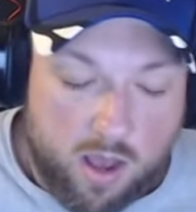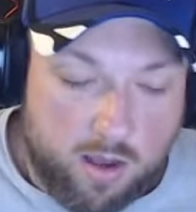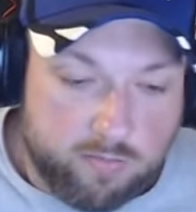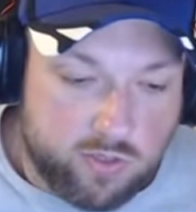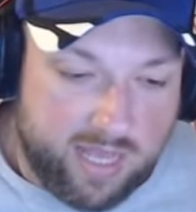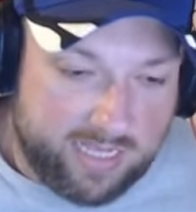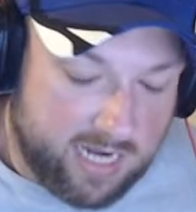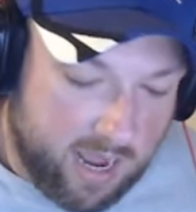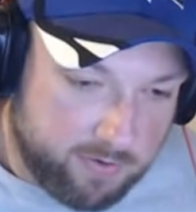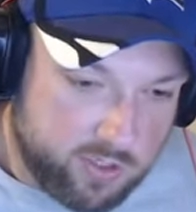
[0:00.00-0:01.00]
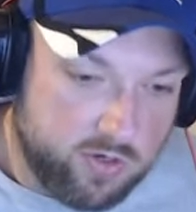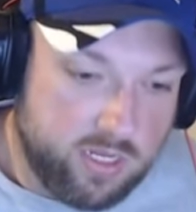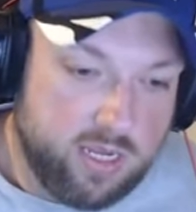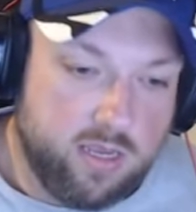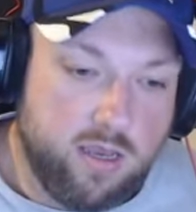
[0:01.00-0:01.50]
So that's an
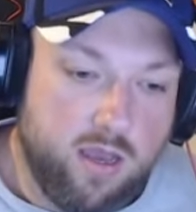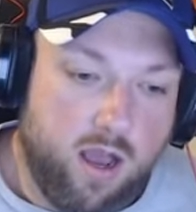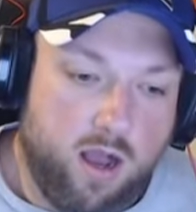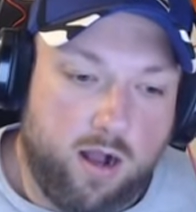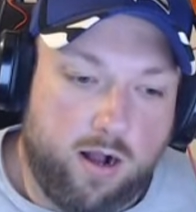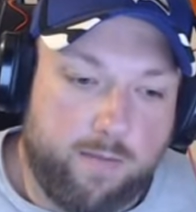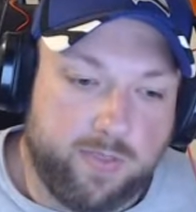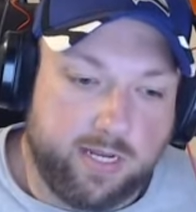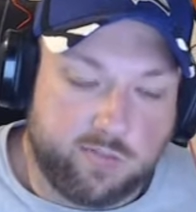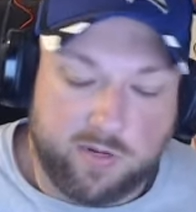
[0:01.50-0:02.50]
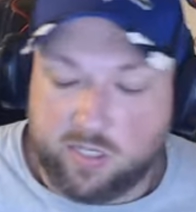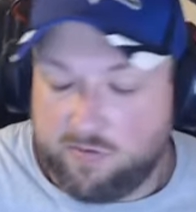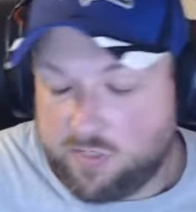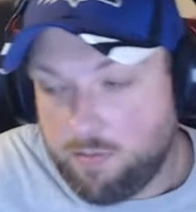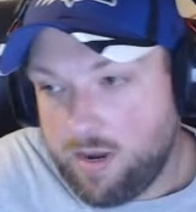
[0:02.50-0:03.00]
opportunity. And especially
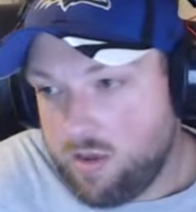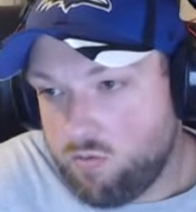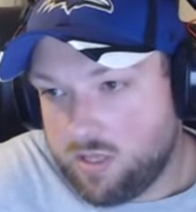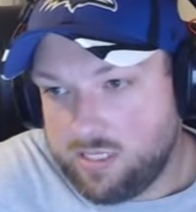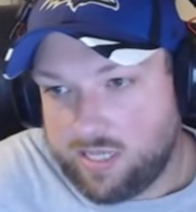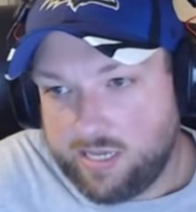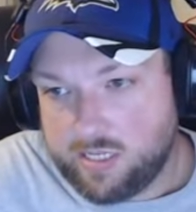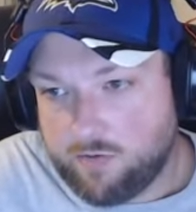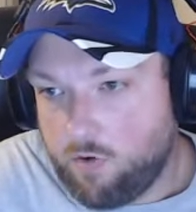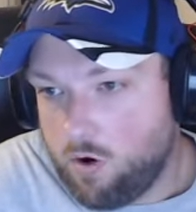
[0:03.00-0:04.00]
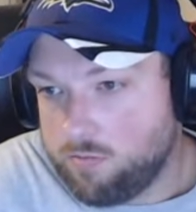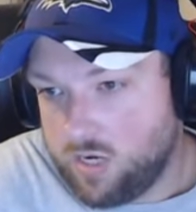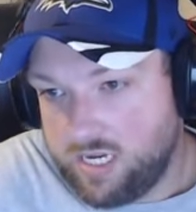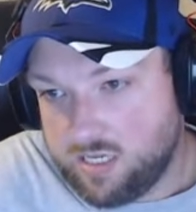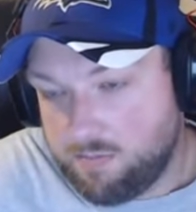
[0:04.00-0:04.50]
if somebody with these ASIC farms or
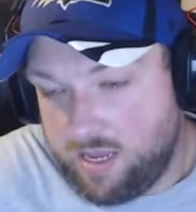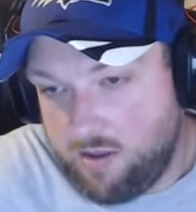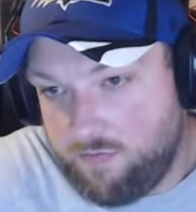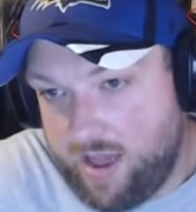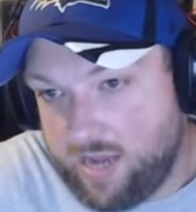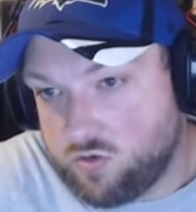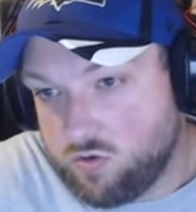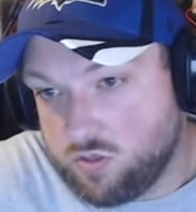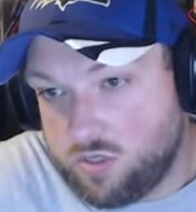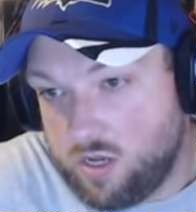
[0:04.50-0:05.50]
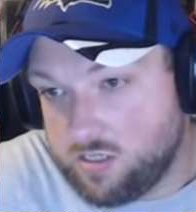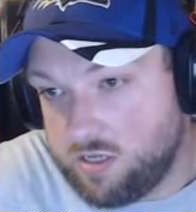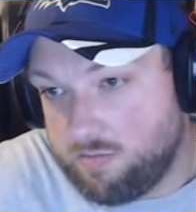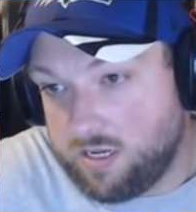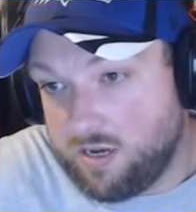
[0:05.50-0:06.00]
ASIC manufacturers does
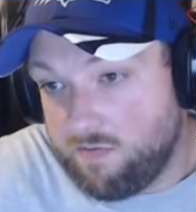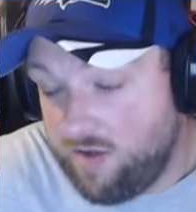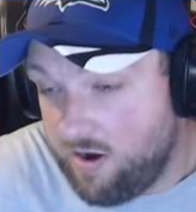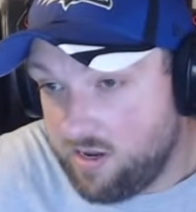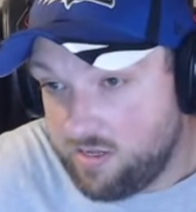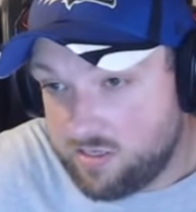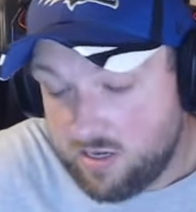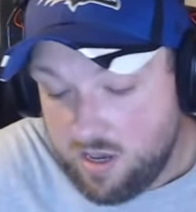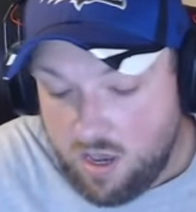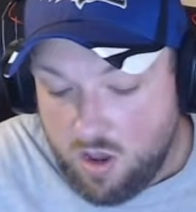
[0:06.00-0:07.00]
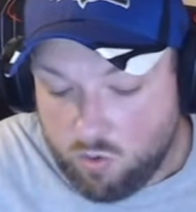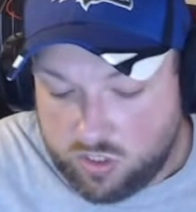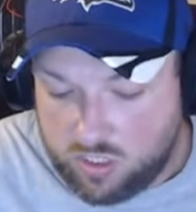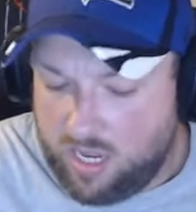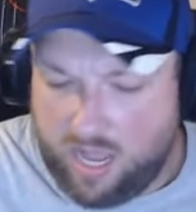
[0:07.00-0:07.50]
something nefarious,
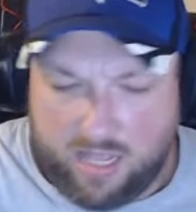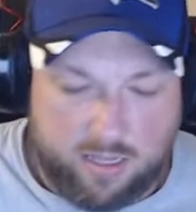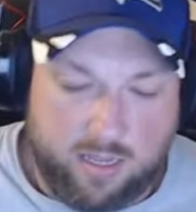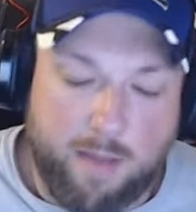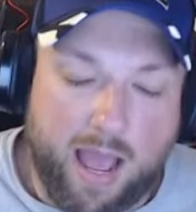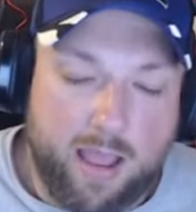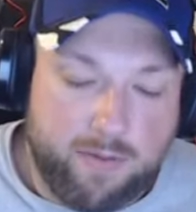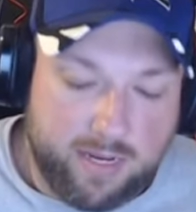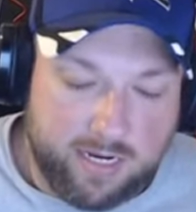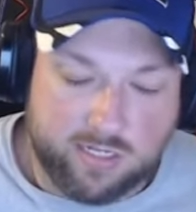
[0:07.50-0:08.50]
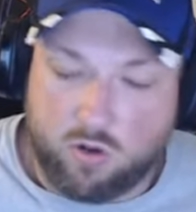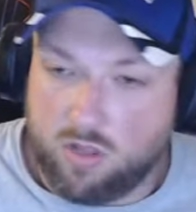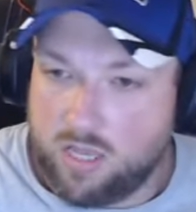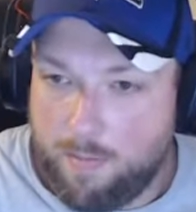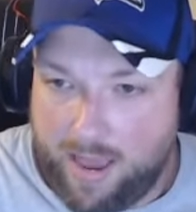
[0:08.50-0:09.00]
which in my opinion is
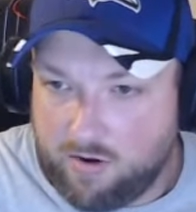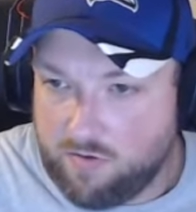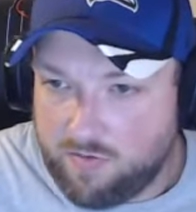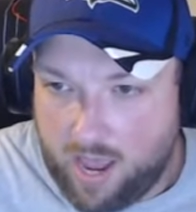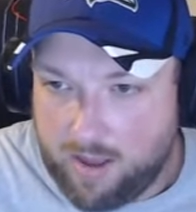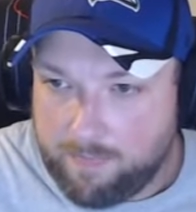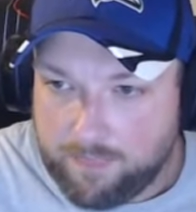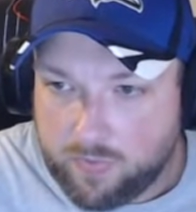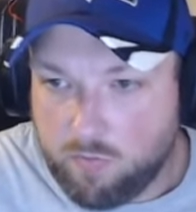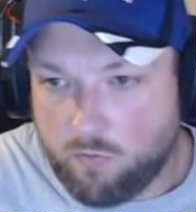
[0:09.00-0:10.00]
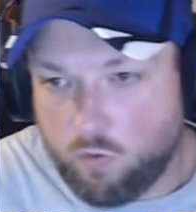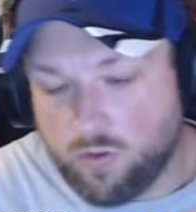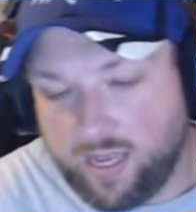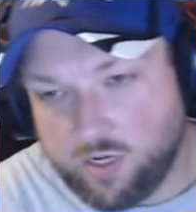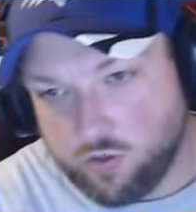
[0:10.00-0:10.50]
only a matter of time before
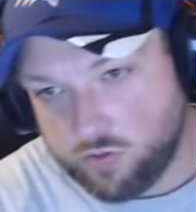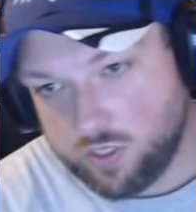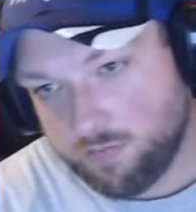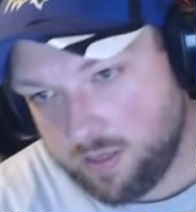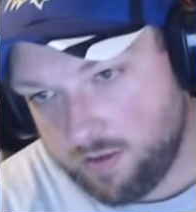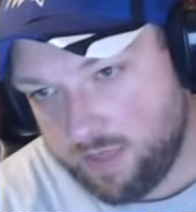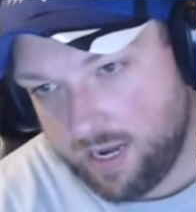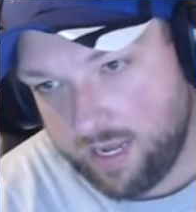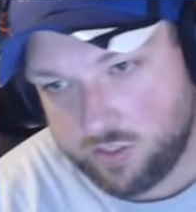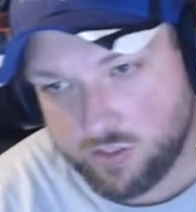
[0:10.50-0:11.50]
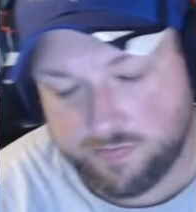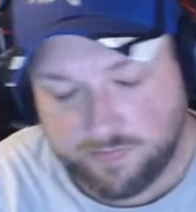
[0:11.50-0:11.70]
they do something of that nature.